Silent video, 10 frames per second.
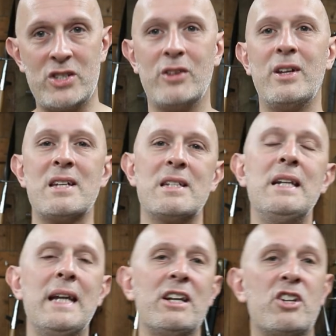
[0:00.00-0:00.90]
So, yes,
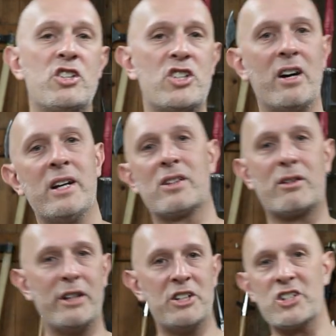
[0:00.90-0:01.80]
indeed, giant
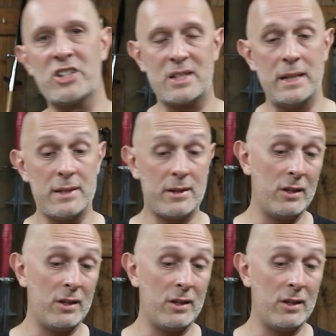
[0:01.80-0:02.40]
creatures exist,